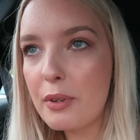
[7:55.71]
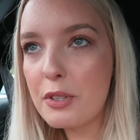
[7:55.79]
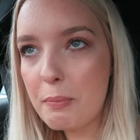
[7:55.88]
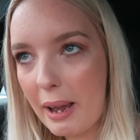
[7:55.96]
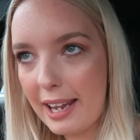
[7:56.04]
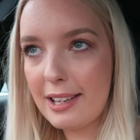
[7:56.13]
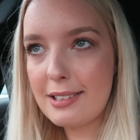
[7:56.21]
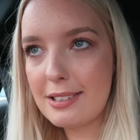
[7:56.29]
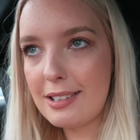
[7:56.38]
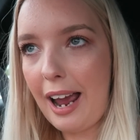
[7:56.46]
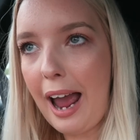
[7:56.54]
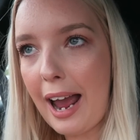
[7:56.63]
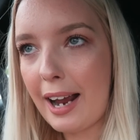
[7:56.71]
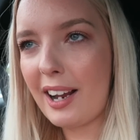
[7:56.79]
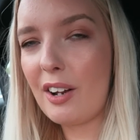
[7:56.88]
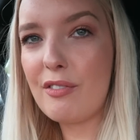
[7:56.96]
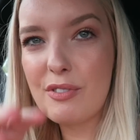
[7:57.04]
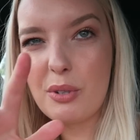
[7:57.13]
space to
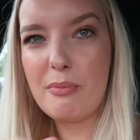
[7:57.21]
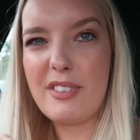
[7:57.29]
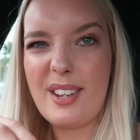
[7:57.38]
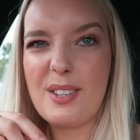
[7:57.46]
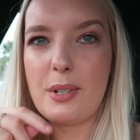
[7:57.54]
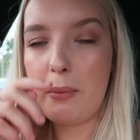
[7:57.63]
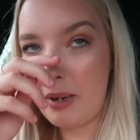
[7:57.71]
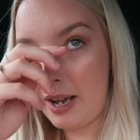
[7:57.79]
hang some things up,